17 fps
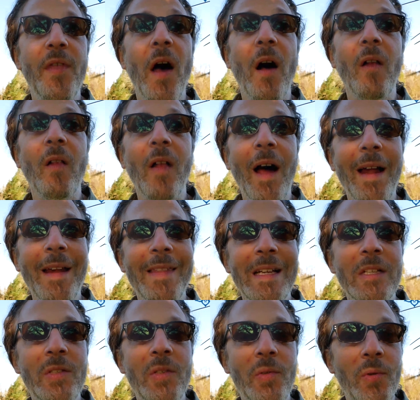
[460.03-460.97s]
a lot of
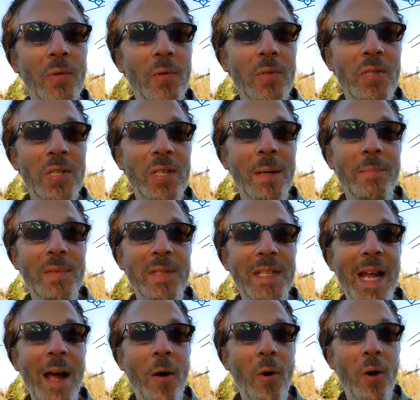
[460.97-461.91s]
these cruise ships
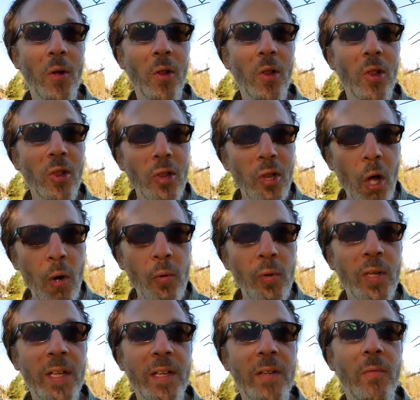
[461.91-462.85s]
now are
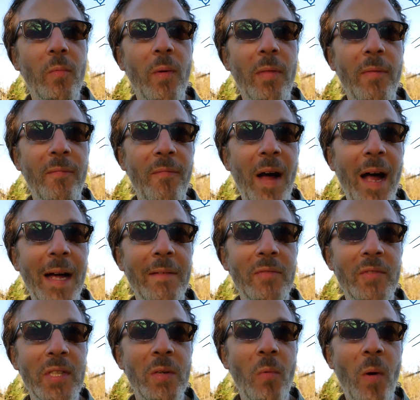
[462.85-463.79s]
loaded with
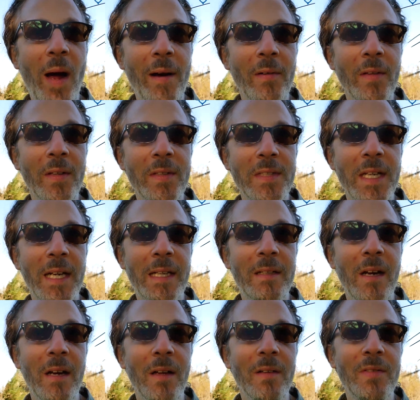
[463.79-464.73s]
5G wireless
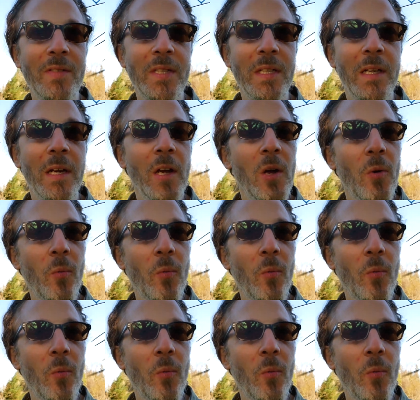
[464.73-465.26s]
technology.